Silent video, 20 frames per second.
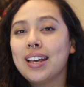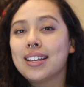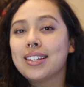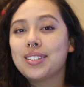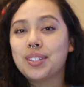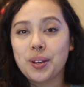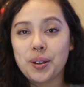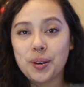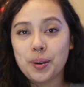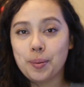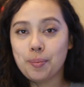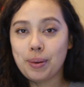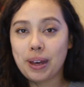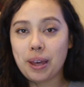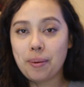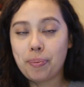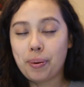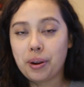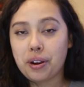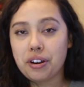So
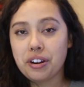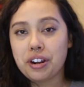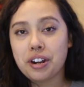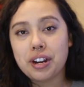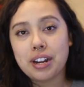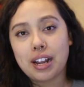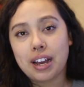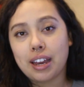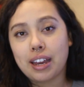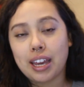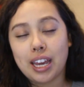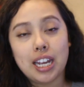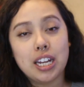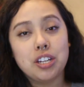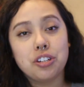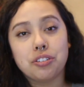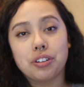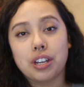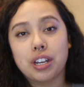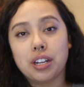my partner and I,
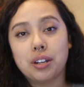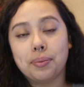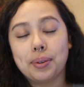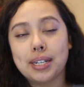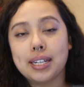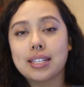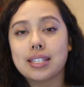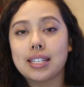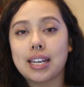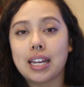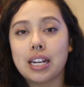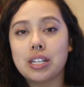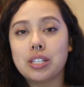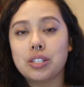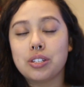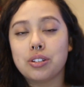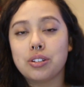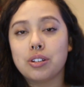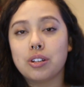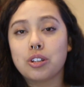Adrian, we decided
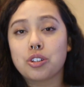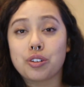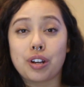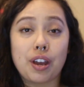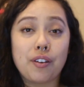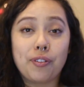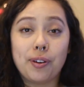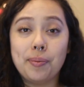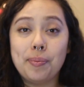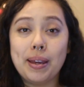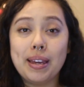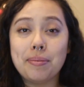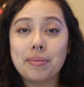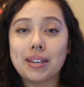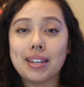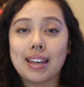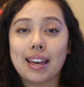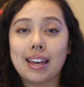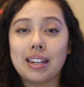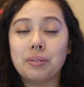to try for a
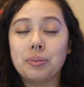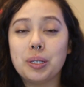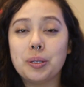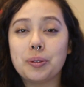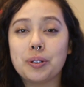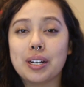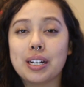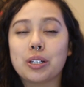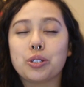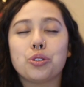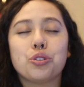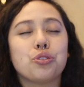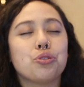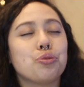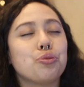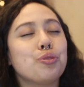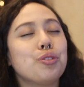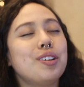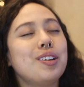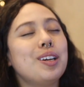baby, and we were
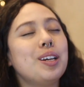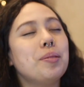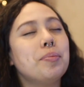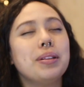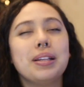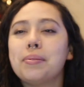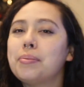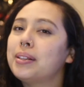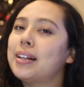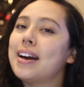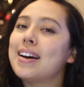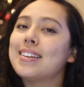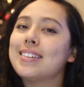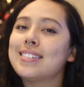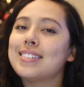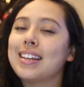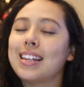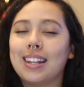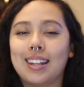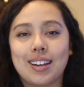extremely
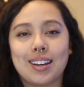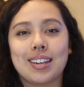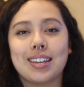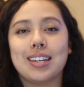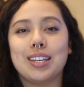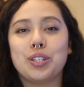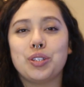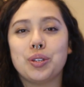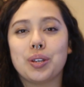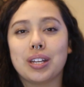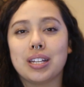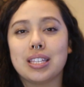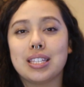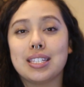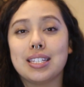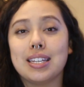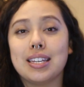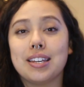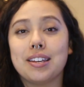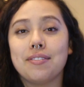blessed and lucky to
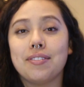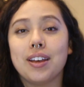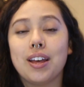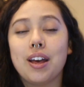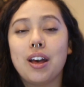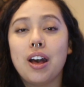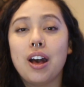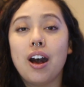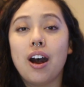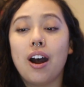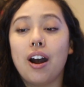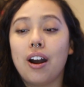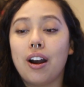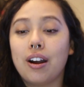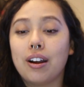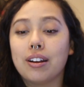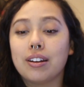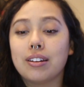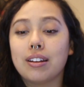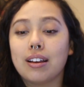conceive
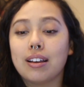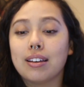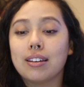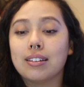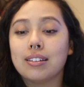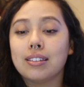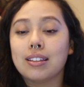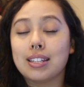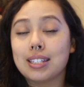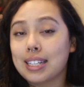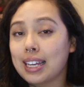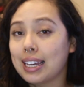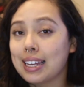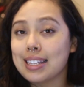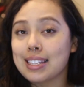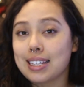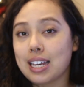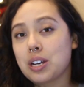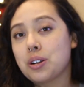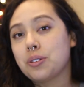on the
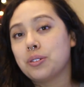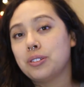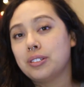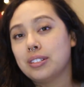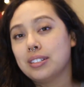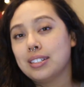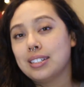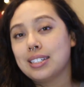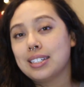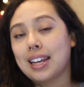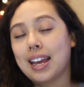second cycle.